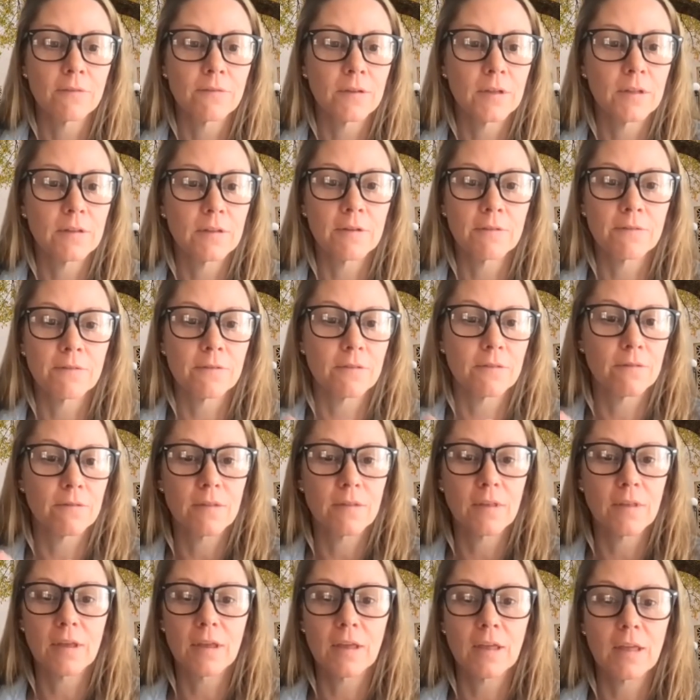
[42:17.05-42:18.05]

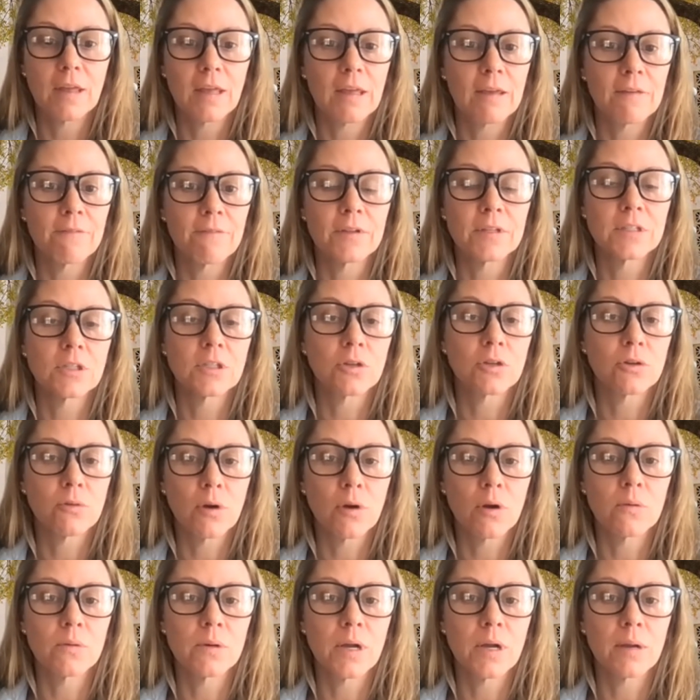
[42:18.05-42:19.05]
it's a
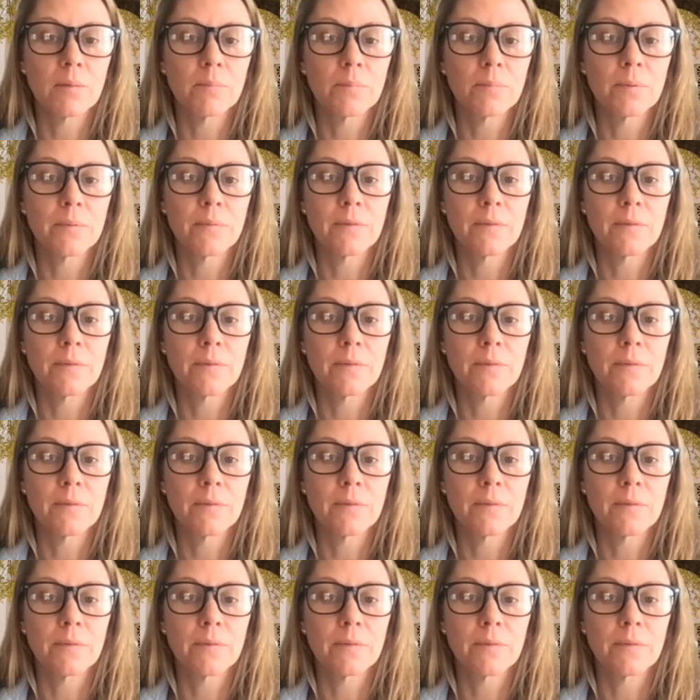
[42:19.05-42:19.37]
grown-up